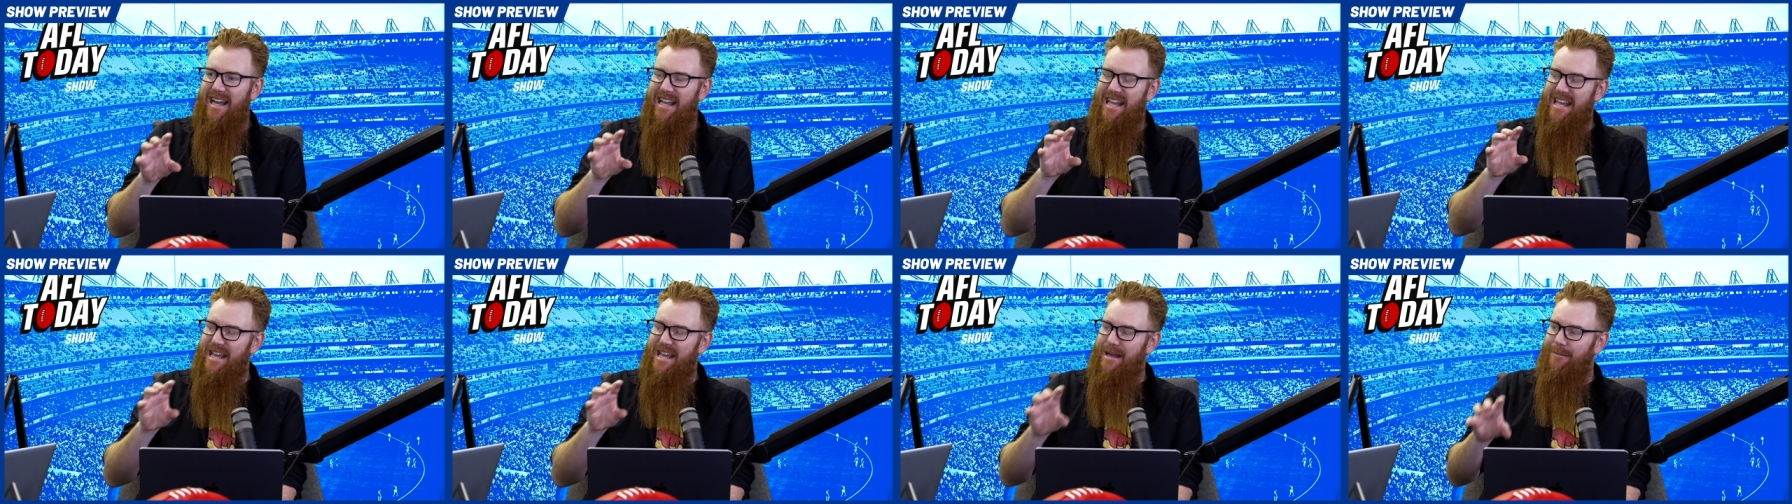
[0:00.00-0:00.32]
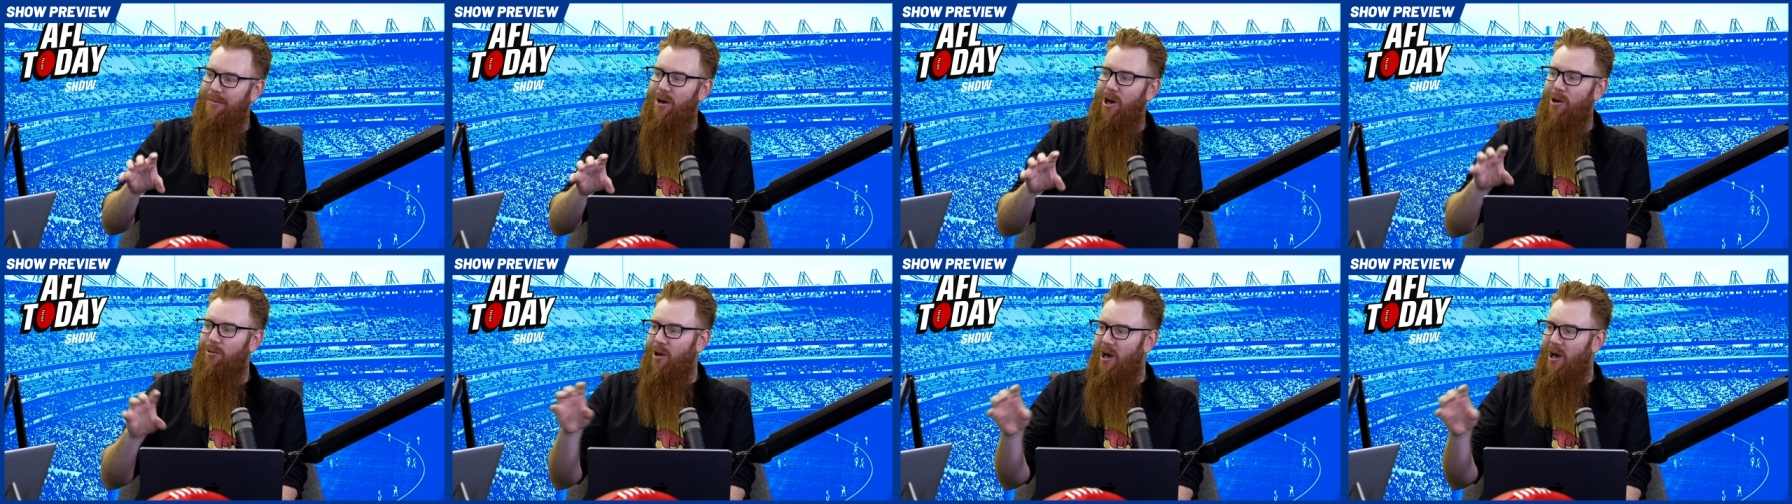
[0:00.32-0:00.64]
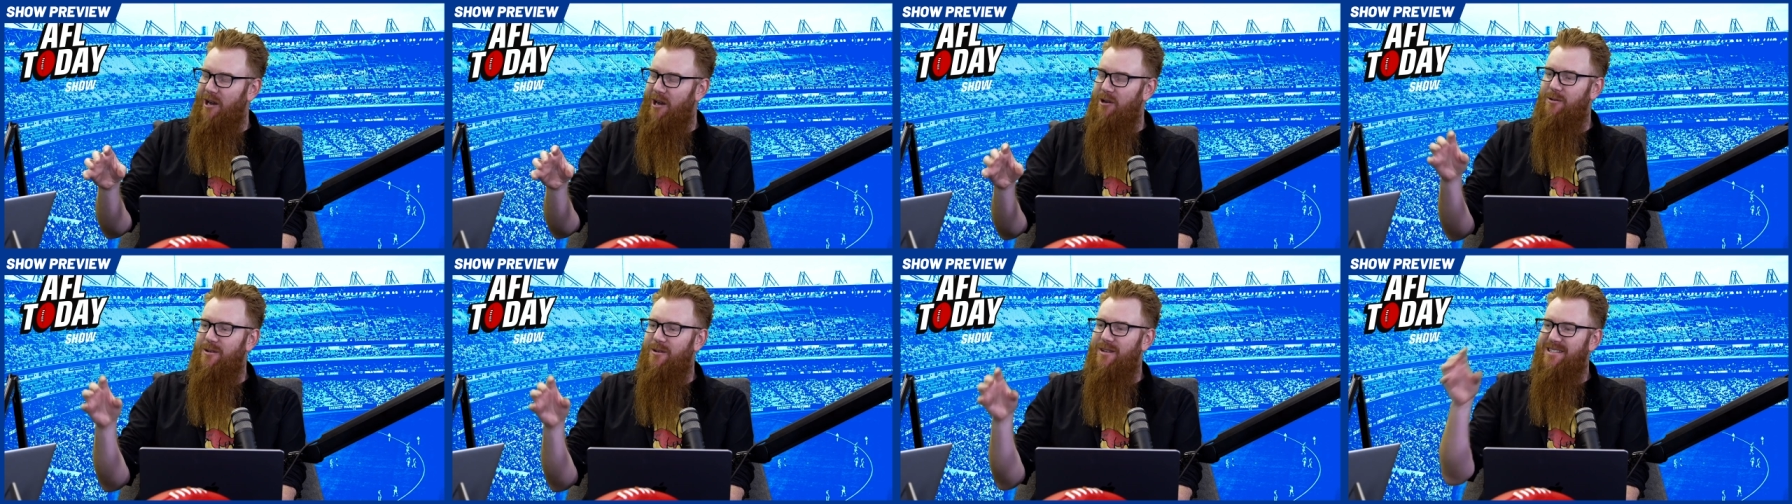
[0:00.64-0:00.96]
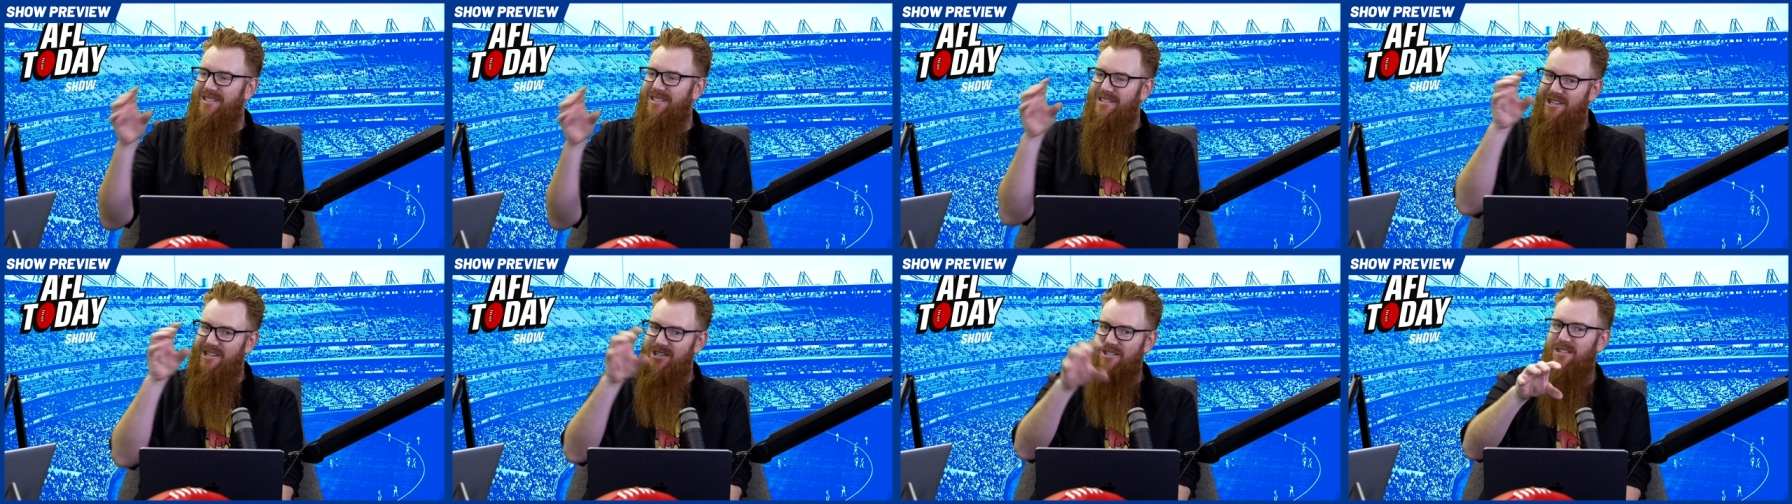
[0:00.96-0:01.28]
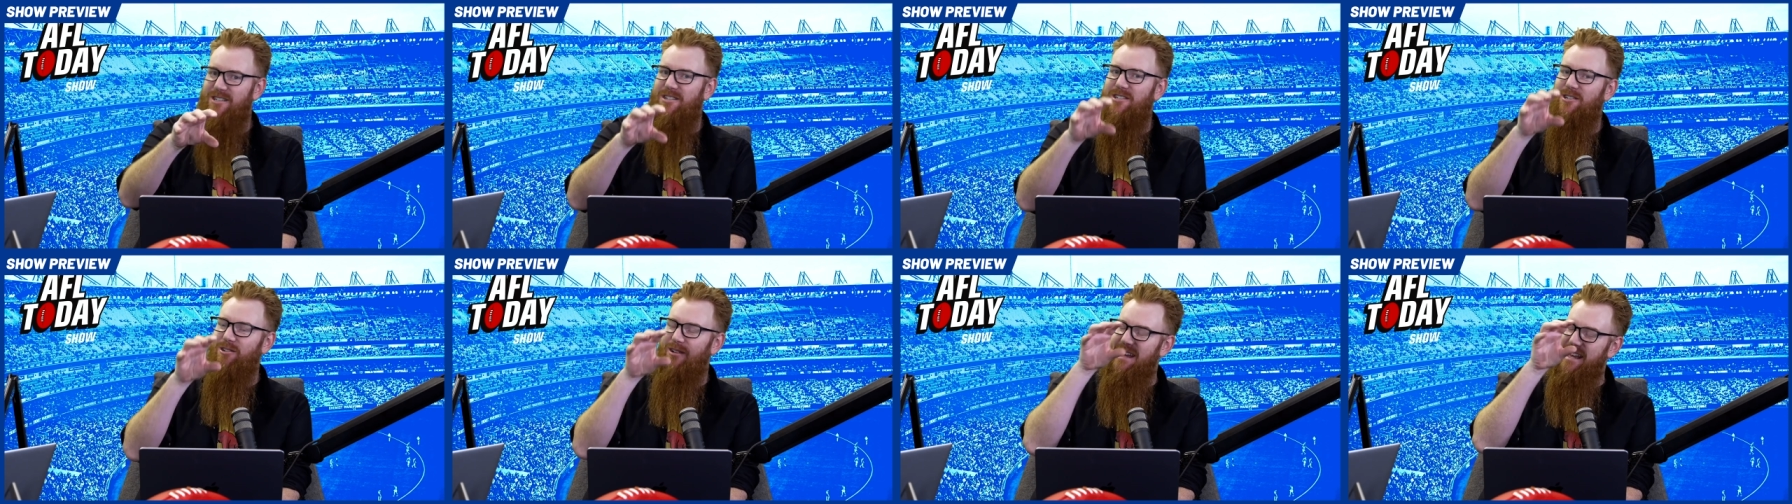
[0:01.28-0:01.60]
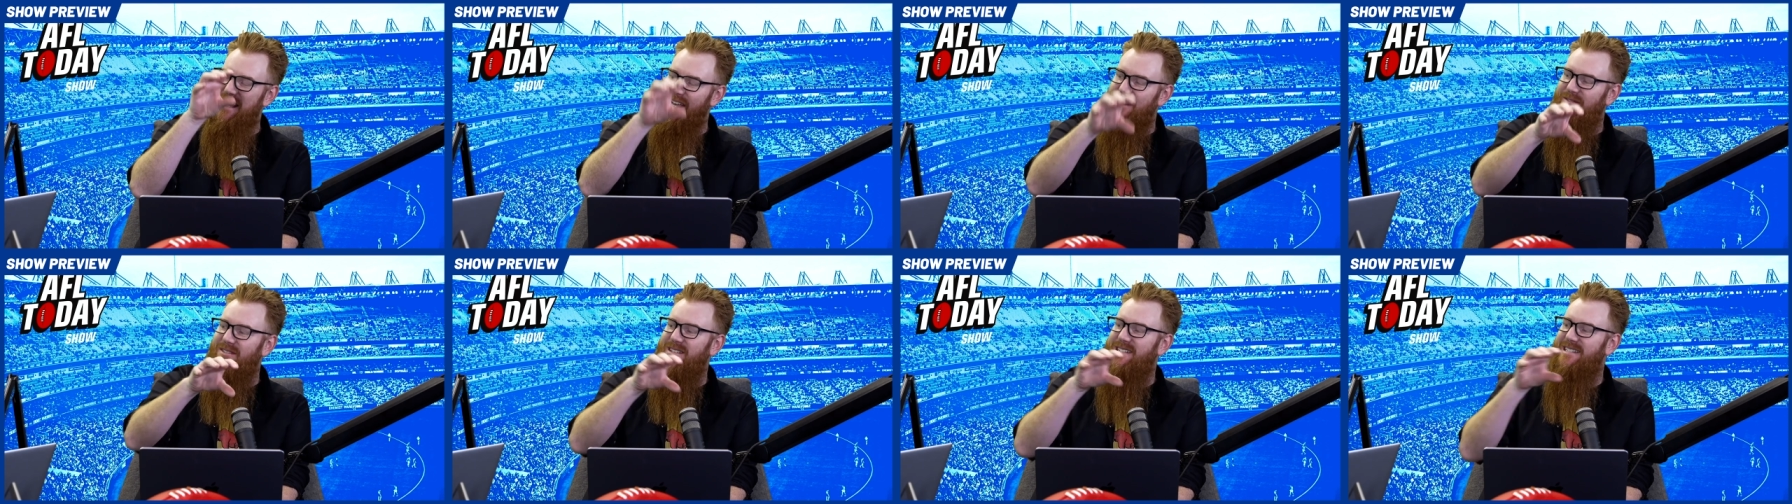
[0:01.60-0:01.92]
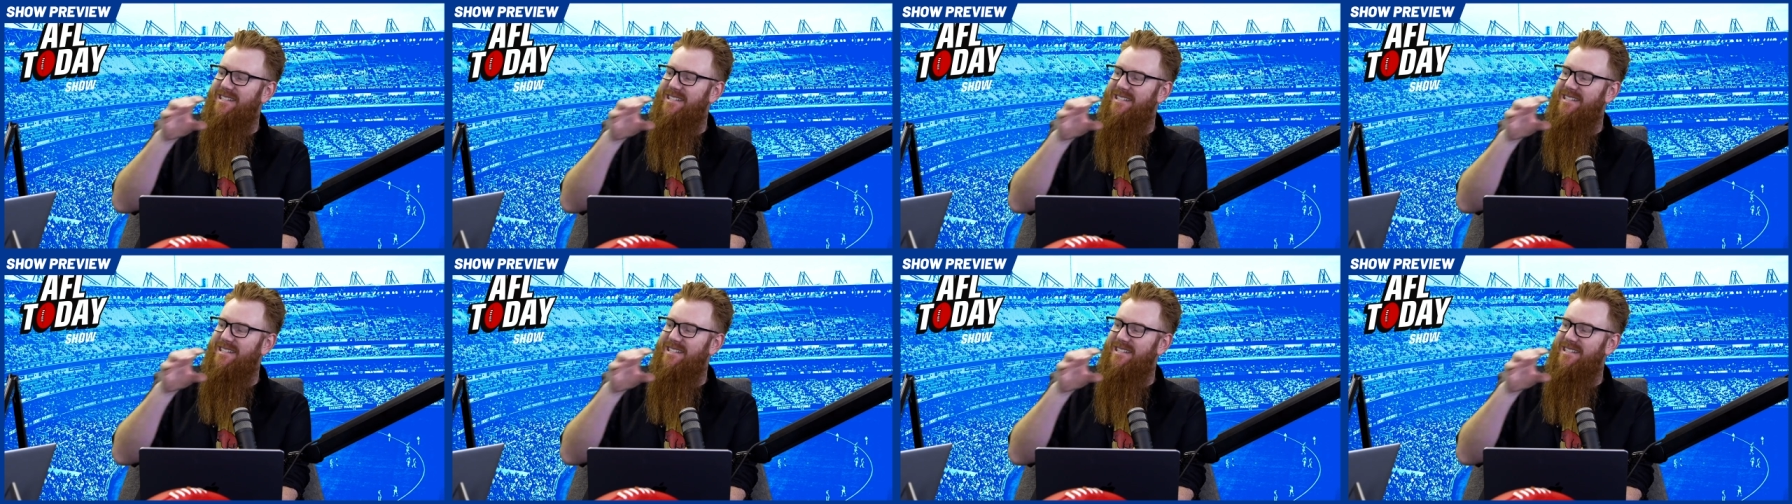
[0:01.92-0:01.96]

MRO decisions you'll mm. ever